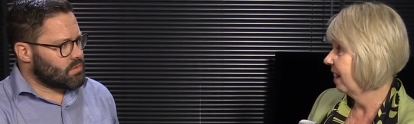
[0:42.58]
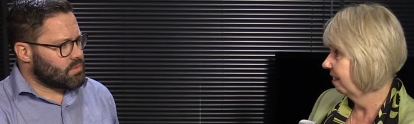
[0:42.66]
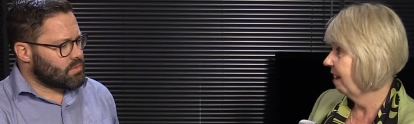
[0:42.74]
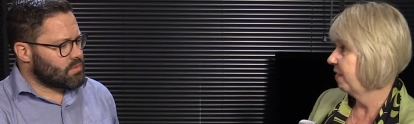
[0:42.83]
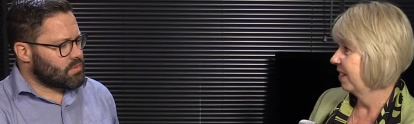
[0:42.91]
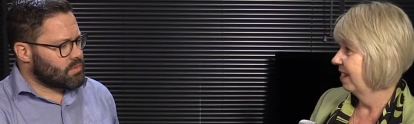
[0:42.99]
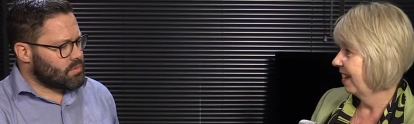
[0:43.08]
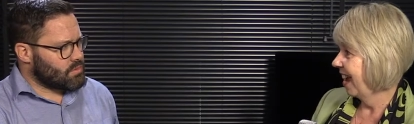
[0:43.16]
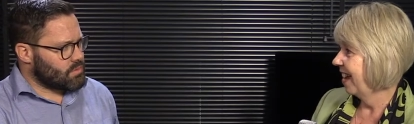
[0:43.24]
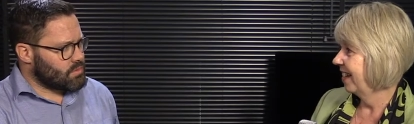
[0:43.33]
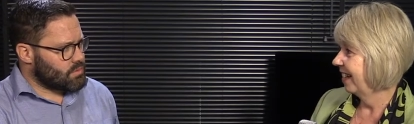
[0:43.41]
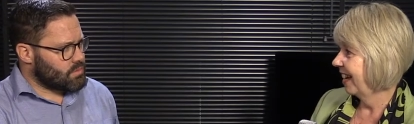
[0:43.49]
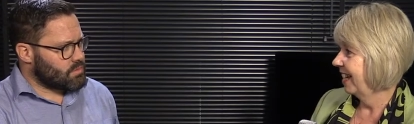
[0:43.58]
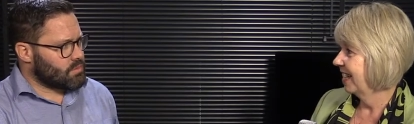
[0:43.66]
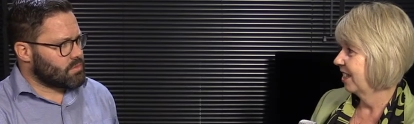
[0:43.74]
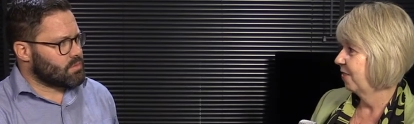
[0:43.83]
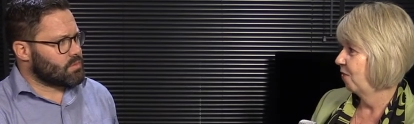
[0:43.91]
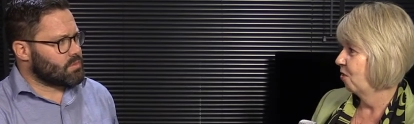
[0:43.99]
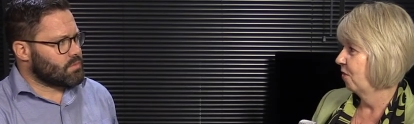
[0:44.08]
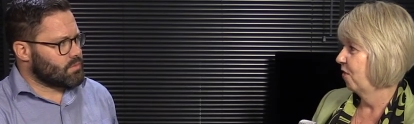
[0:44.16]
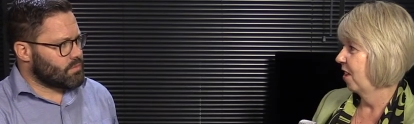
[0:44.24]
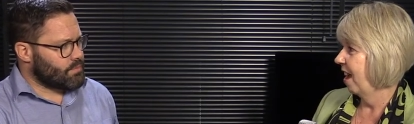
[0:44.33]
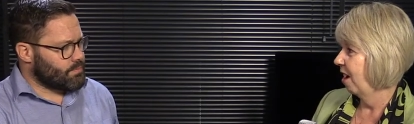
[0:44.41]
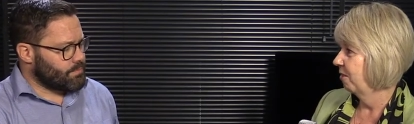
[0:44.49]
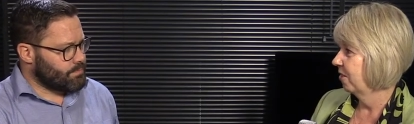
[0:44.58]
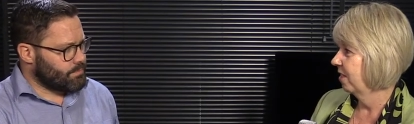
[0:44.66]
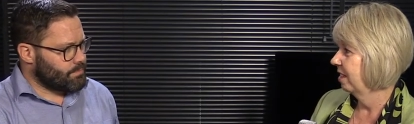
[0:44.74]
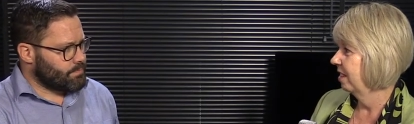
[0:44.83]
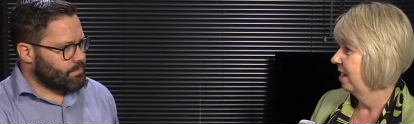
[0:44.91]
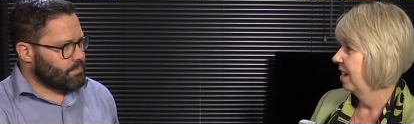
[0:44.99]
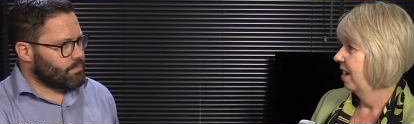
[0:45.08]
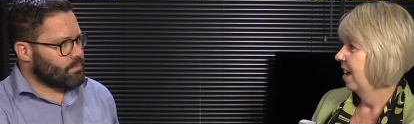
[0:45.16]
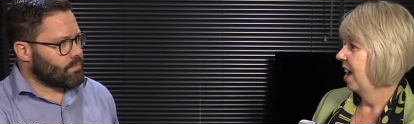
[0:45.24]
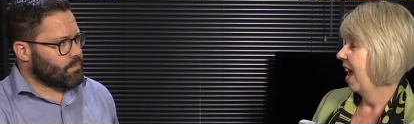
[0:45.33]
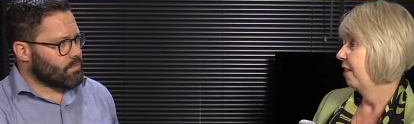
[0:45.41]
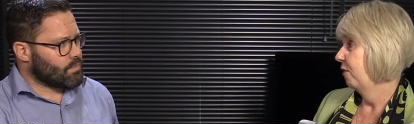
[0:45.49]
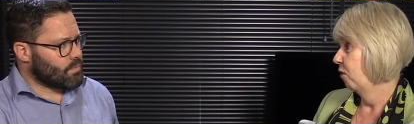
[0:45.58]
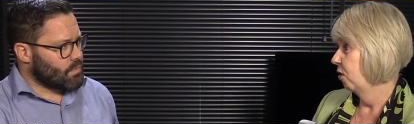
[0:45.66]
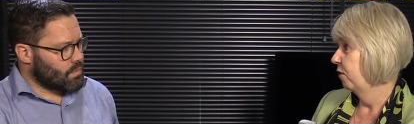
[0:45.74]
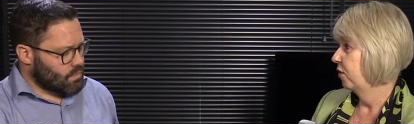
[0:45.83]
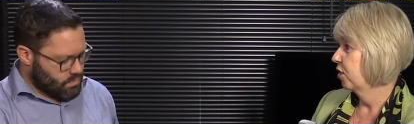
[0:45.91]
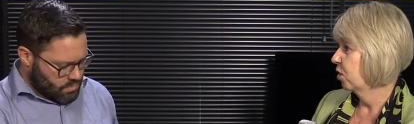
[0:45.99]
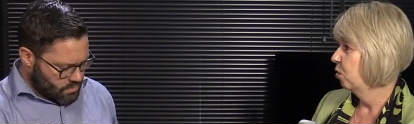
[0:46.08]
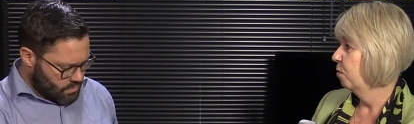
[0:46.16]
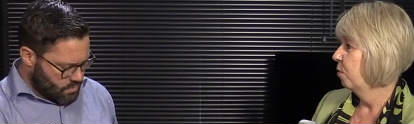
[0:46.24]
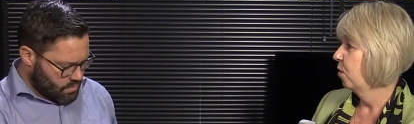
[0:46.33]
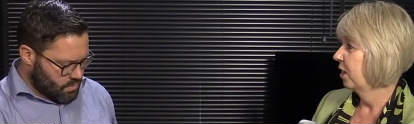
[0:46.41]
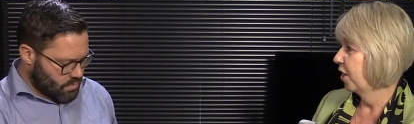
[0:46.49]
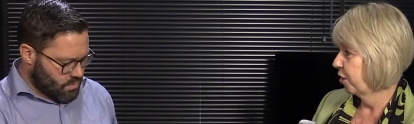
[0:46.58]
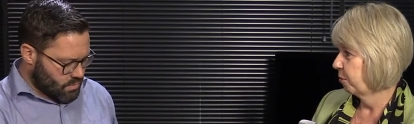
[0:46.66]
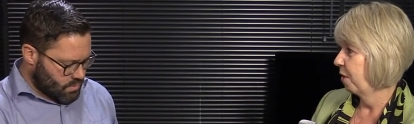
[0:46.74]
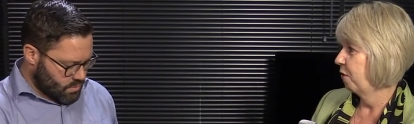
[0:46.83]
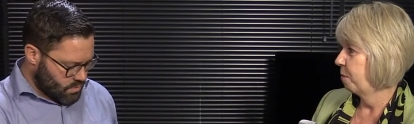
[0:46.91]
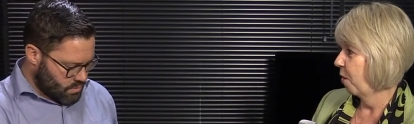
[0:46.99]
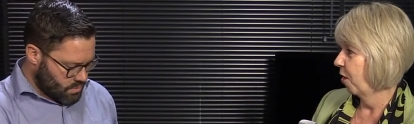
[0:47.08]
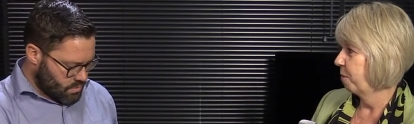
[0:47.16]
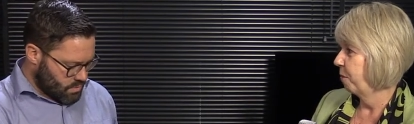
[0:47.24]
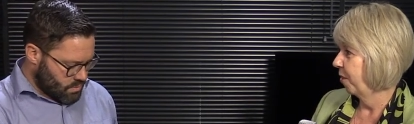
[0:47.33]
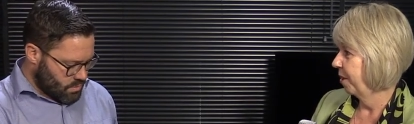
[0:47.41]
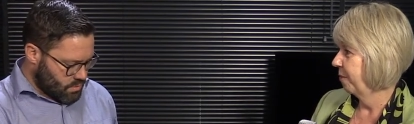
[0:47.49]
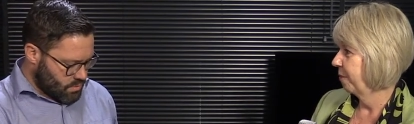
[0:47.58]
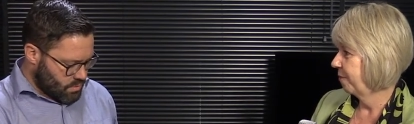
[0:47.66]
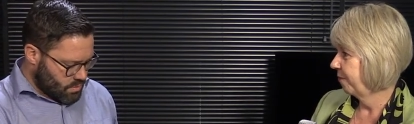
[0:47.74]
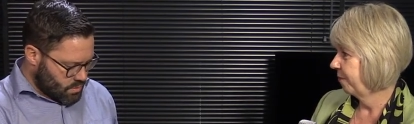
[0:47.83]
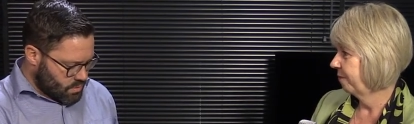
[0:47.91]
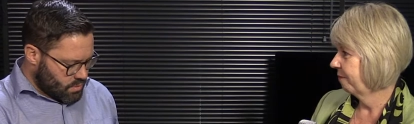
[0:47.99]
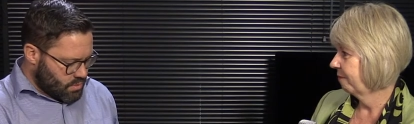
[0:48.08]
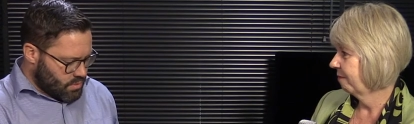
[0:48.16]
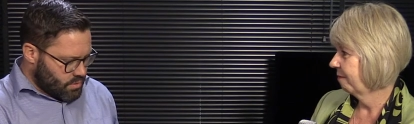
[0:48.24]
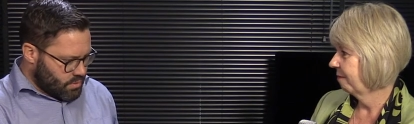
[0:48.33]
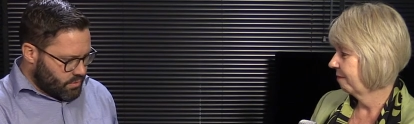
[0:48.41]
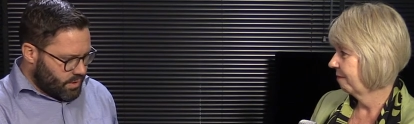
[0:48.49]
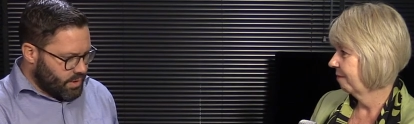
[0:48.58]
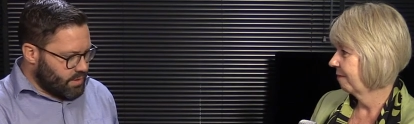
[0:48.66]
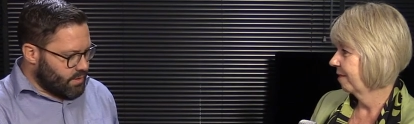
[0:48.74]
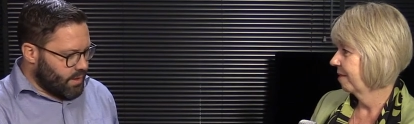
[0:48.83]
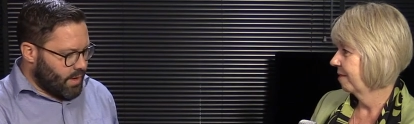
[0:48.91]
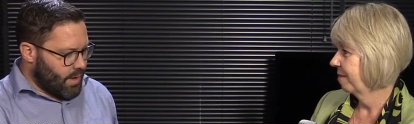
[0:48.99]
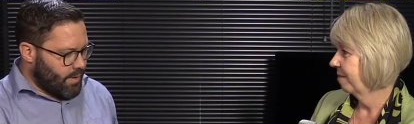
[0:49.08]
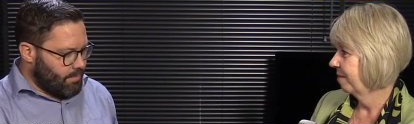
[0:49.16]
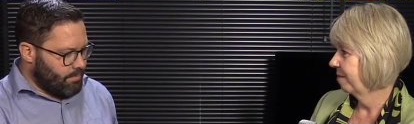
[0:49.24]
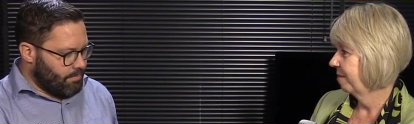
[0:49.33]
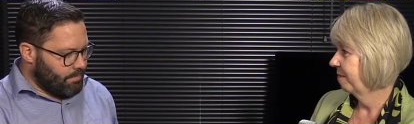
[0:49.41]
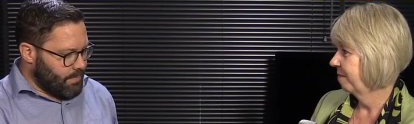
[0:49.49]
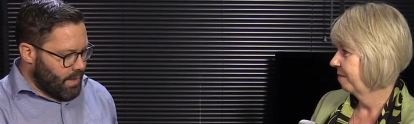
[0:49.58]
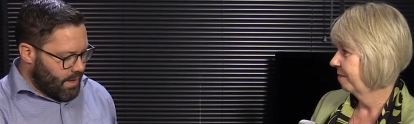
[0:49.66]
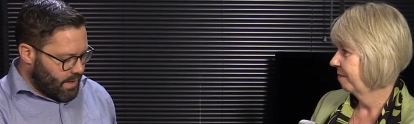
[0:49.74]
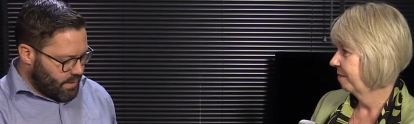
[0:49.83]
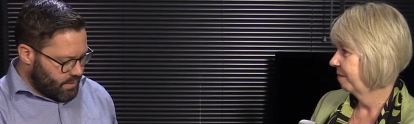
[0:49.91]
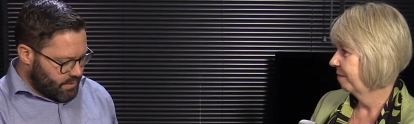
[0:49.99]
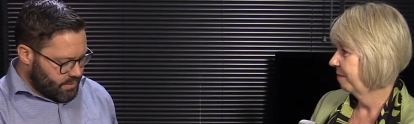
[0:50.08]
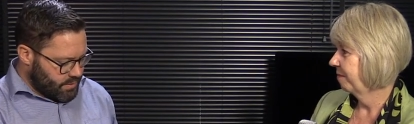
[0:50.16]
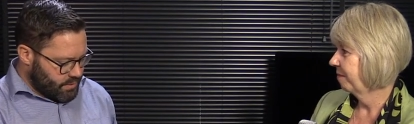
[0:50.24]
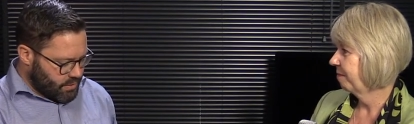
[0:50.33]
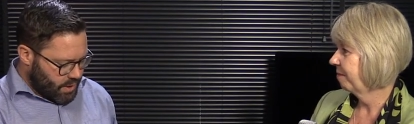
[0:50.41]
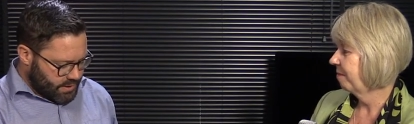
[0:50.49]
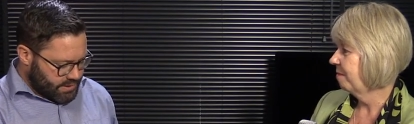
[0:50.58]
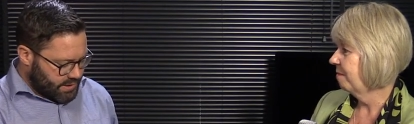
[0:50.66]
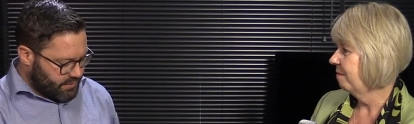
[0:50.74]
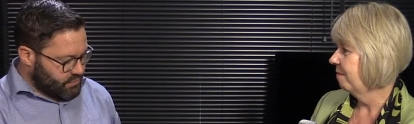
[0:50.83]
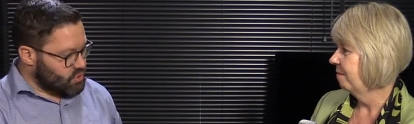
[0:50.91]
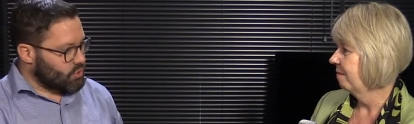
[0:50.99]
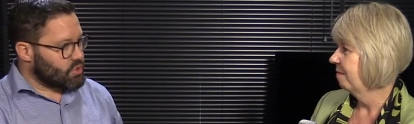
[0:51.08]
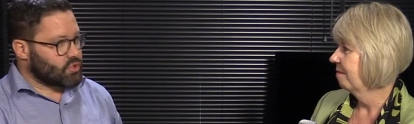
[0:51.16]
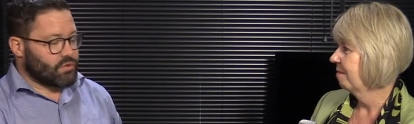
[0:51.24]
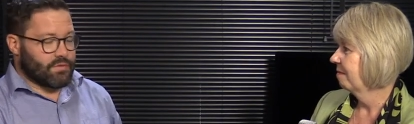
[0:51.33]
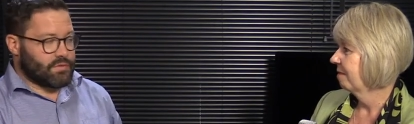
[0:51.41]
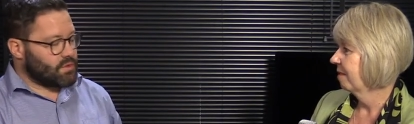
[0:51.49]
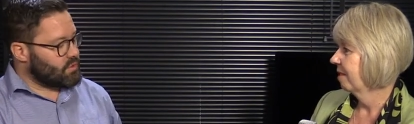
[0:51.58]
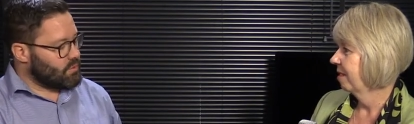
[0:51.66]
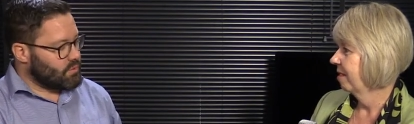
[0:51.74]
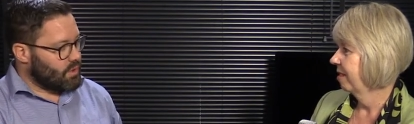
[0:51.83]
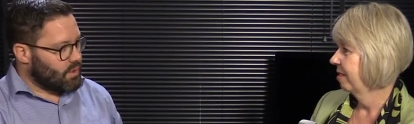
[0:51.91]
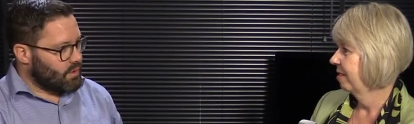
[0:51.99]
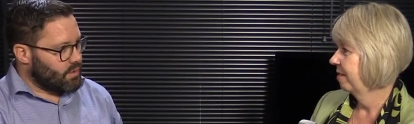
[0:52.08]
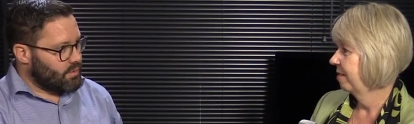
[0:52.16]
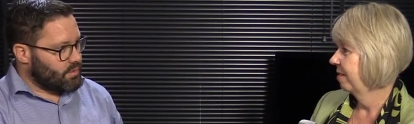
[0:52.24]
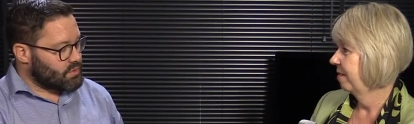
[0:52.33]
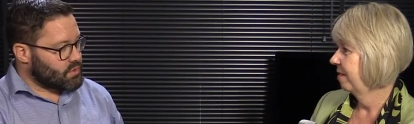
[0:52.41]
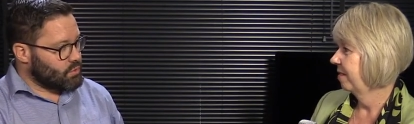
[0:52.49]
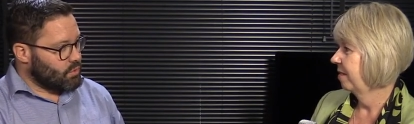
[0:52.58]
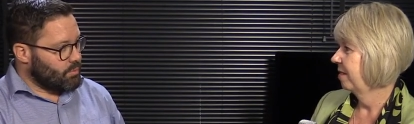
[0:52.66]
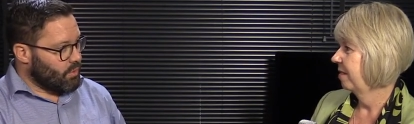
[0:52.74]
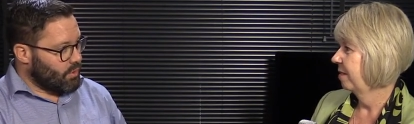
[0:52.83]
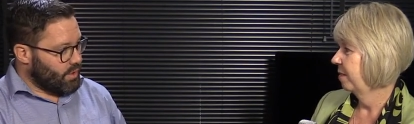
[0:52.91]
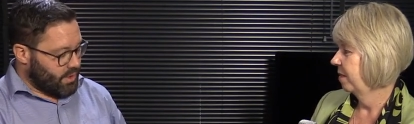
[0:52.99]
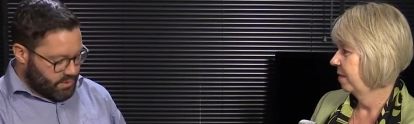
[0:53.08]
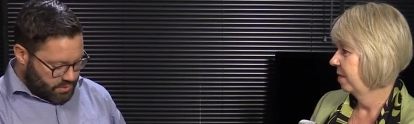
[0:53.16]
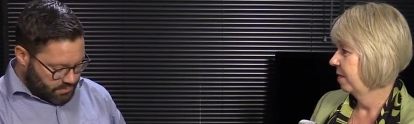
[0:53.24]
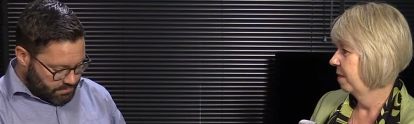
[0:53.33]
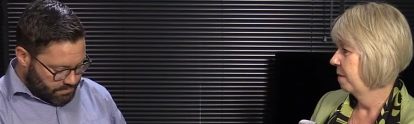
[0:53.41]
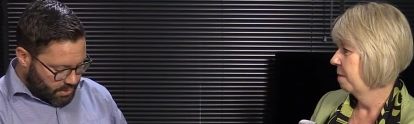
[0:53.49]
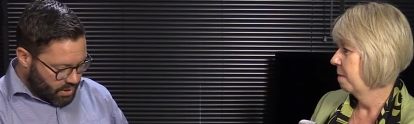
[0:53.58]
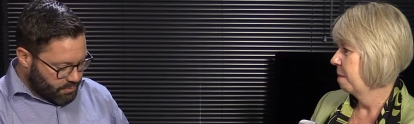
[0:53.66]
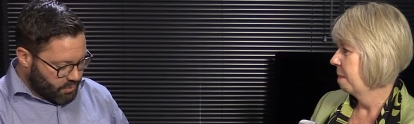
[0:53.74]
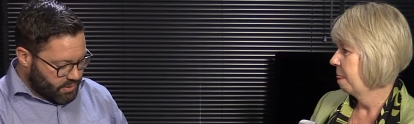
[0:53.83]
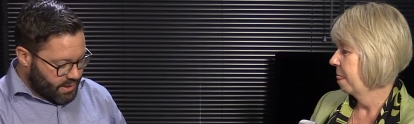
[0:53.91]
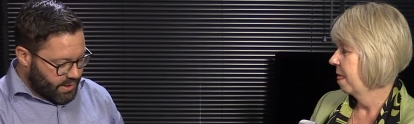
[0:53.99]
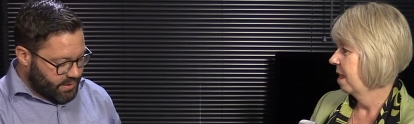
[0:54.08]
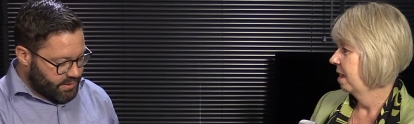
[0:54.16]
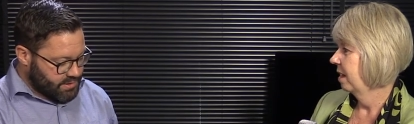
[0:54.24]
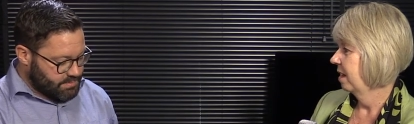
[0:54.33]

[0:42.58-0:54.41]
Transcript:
Speaker 1: 11 candidates, four for council and four for school board and three for park board
Speaker 2: great. Um, and not to give short shrift to uh, the school board and park board candidates,